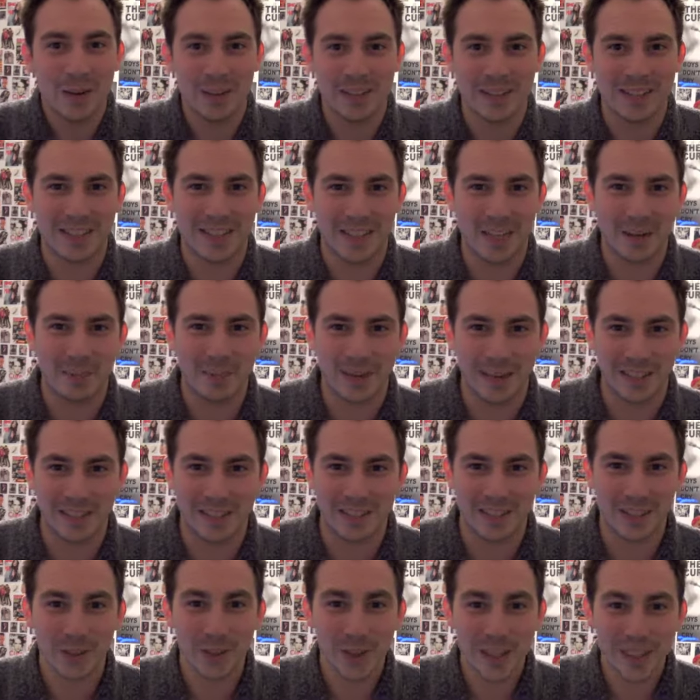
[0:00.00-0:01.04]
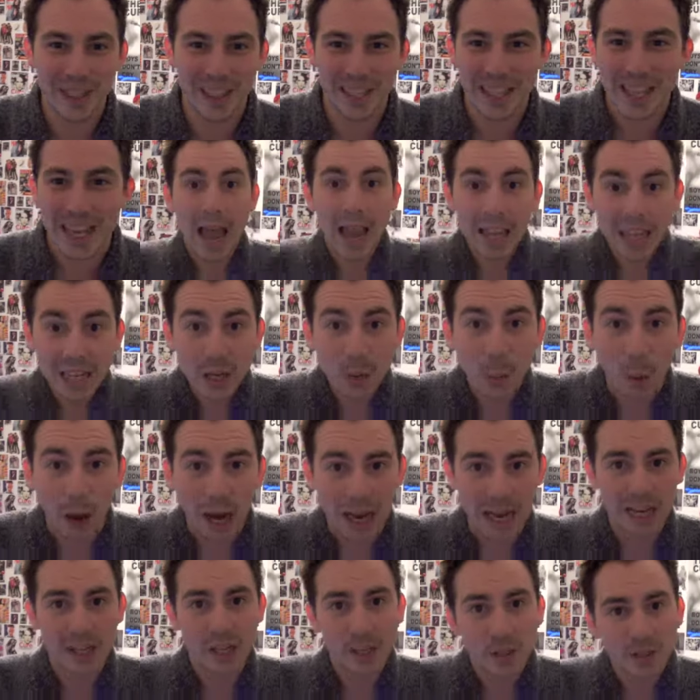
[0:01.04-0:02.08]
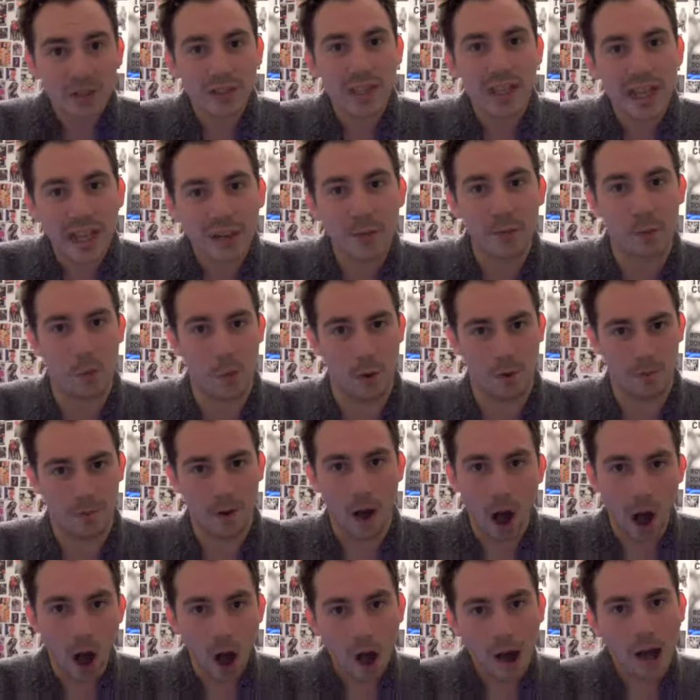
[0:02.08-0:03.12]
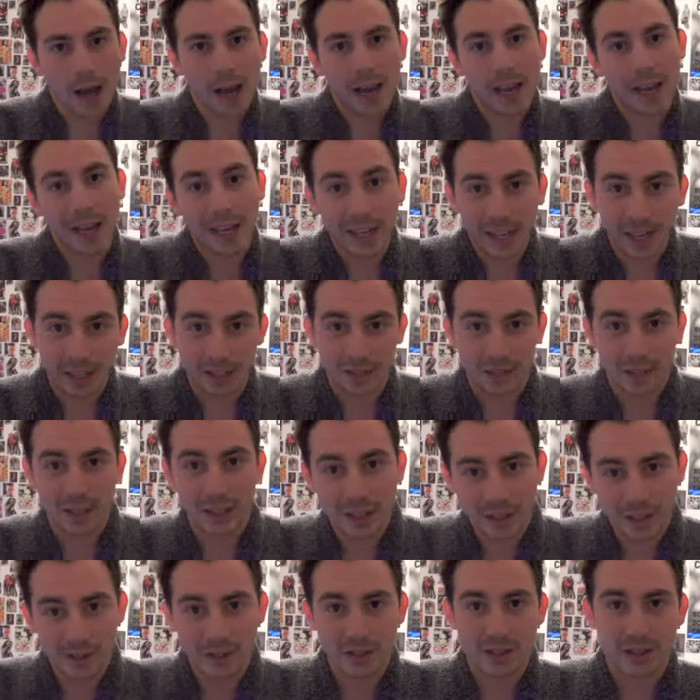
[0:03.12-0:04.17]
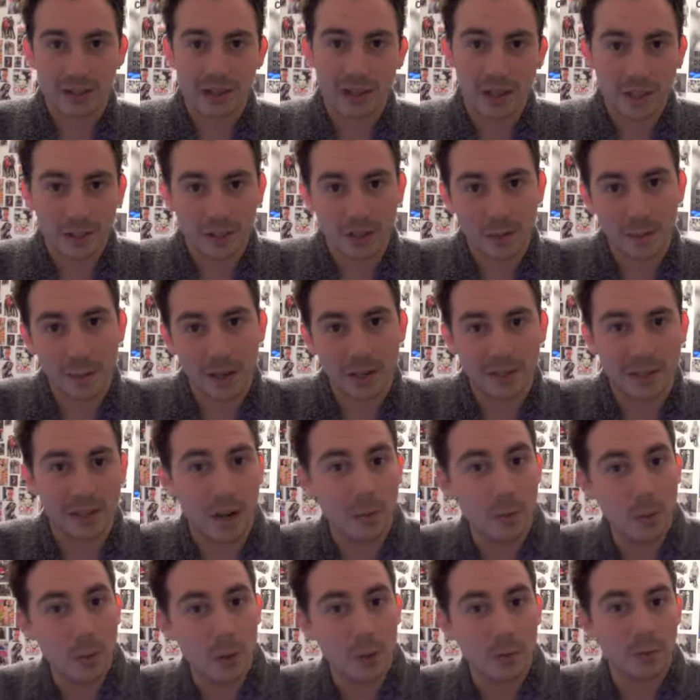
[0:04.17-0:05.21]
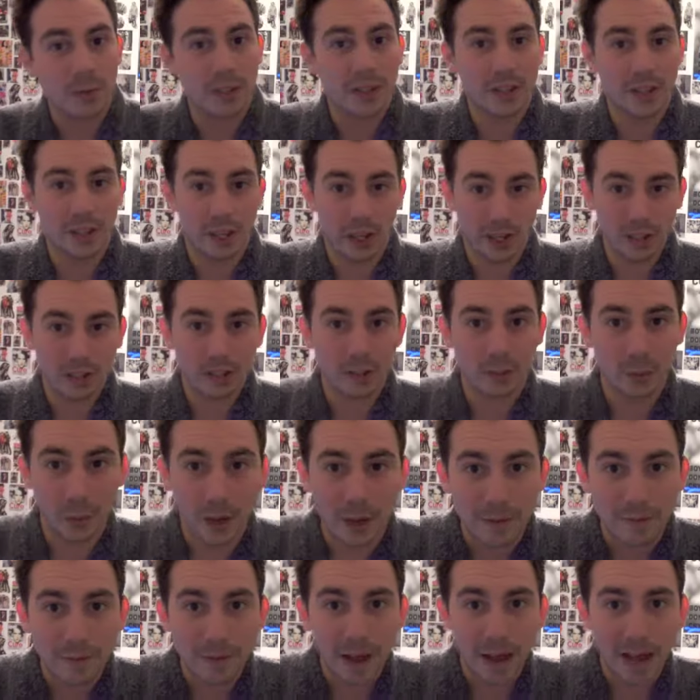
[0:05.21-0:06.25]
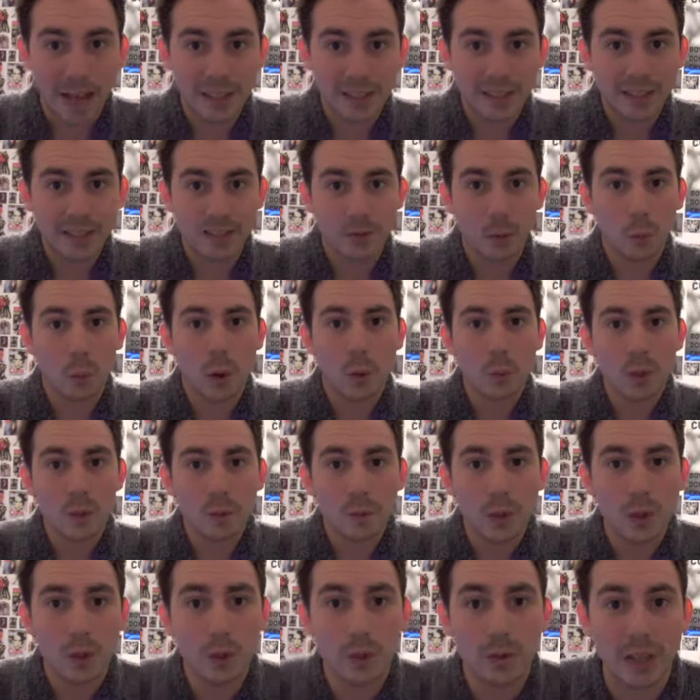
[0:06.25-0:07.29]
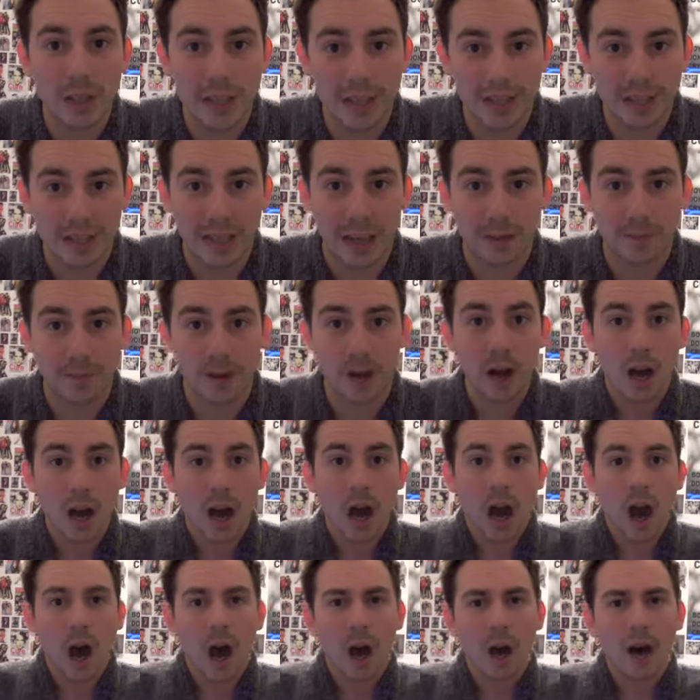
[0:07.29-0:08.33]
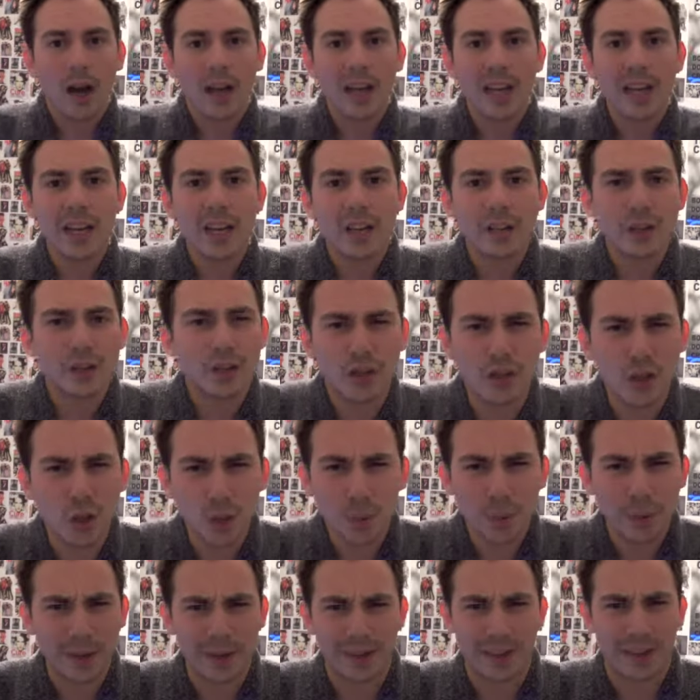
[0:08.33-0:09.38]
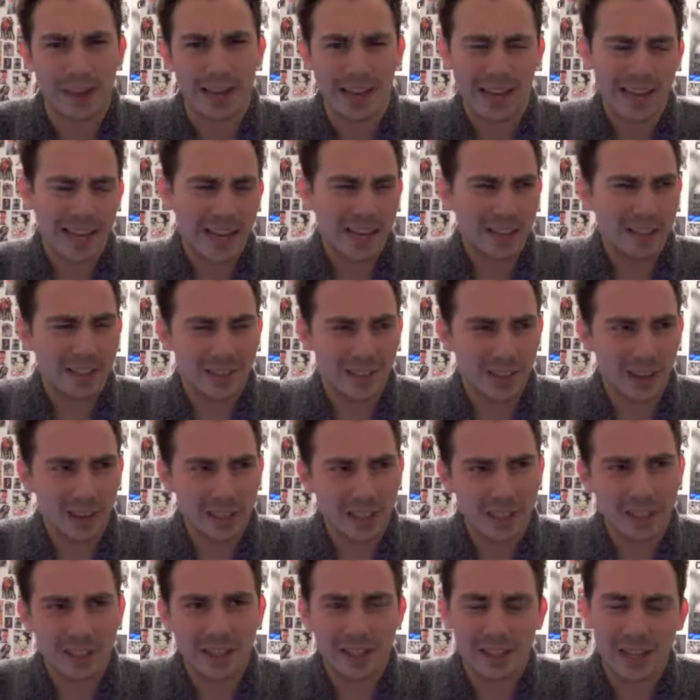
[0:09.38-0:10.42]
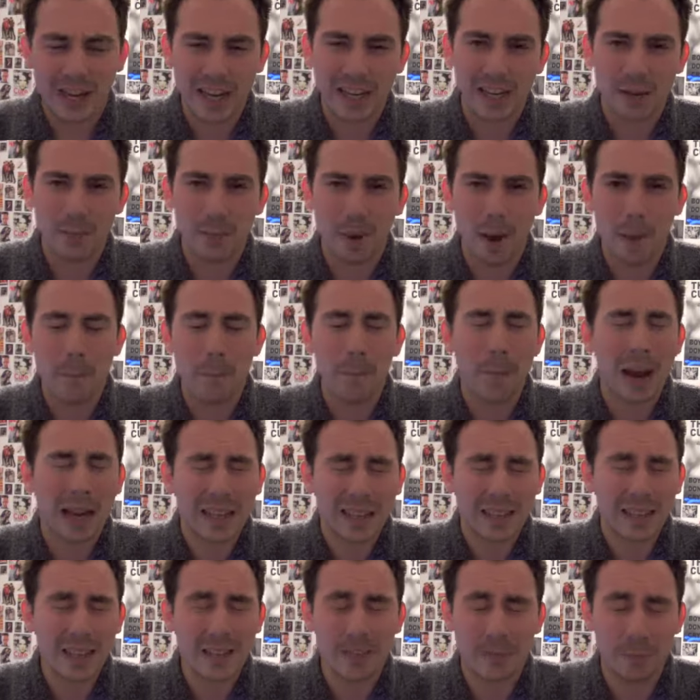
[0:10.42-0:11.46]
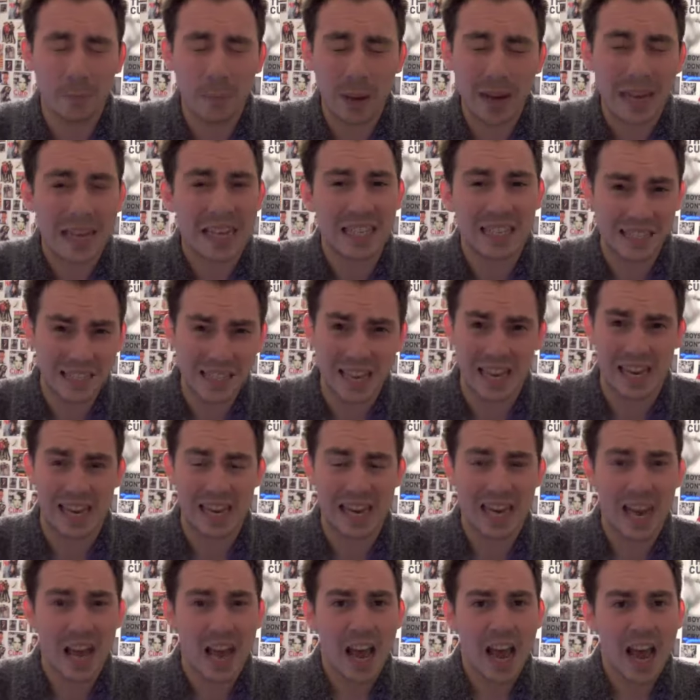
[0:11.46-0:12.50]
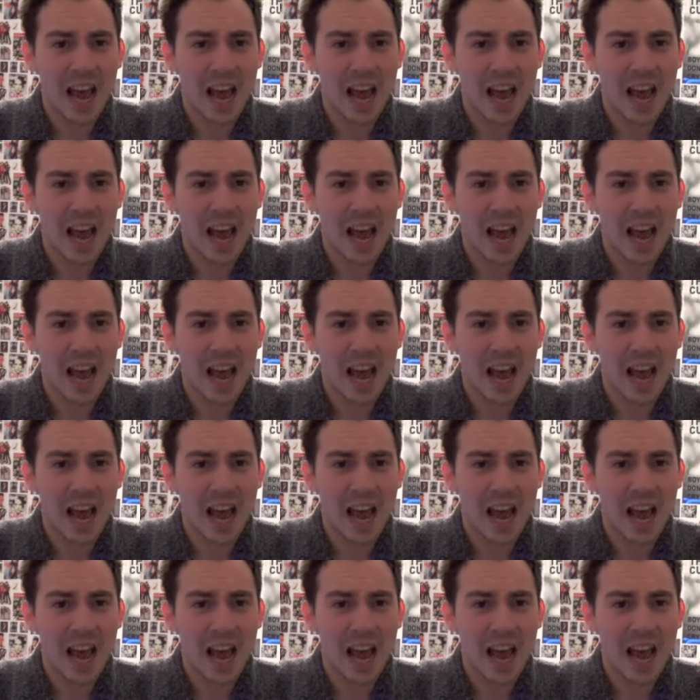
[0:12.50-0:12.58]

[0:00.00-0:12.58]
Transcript: which is going to be exciting. Anyway, I used to live with her in London. She is the person I moved to London with. And when we moved in together, I stupidly decided to take my massive PC